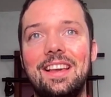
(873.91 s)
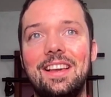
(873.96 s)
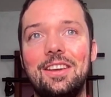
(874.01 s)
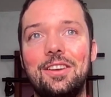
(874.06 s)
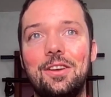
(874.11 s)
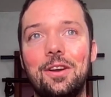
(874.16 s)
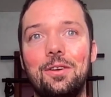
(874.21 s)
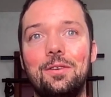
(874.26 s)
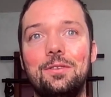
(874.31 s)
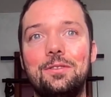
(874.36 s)

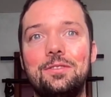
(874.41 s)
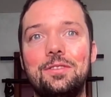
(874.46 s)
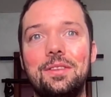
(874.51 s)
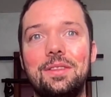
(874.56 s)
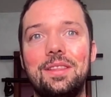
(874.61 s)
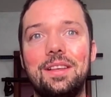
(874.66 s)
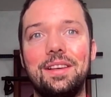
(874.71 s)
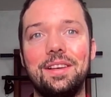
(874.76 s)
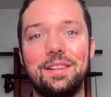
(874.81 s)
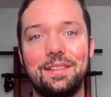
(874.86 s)
go to
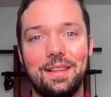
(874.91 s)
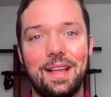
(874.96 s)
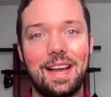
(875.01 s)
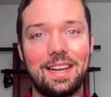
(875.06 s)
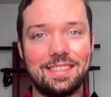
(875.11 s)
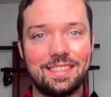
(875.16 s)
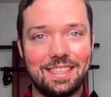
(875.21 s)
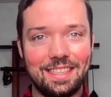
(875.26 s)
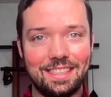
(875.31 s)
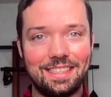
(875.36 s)
the
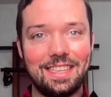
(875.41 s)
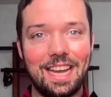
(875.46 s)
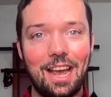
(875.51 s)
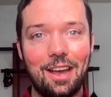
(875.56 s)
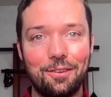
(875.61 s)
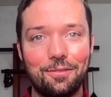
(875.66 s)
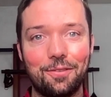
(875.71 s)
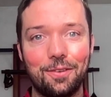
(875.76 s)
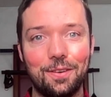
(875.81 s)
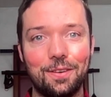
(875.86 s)
last-ditch
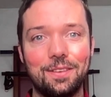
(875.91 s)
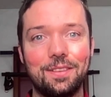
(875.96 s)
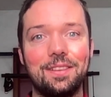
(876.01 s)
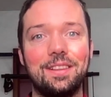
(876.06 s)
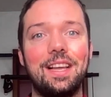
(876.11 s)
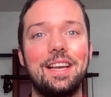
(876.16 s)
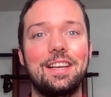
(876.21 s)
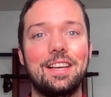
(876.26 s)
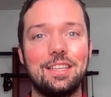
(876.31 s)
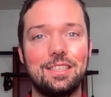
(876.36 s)
effort,
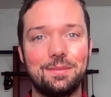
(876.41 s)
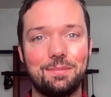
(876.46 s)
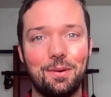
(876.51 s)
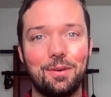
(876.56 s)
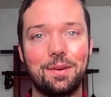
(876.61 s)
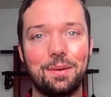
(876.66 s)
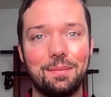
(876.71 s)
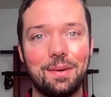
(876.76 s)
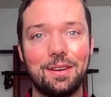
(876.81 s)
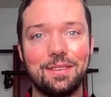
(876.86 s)
like I
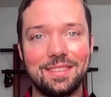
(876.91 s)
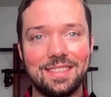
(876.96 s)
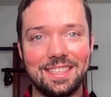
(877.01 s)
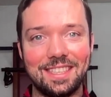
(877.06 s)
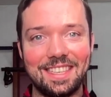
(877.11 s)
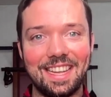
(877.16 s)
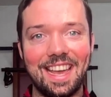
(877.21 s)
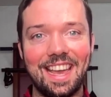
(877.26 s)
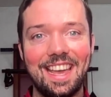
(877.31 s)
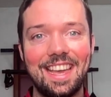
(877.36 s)
spoke about
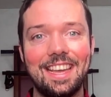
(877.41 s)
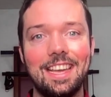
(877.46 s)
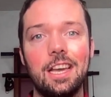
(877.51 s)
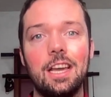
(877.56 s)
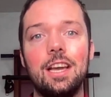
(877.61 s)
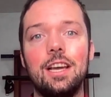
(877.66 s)
today,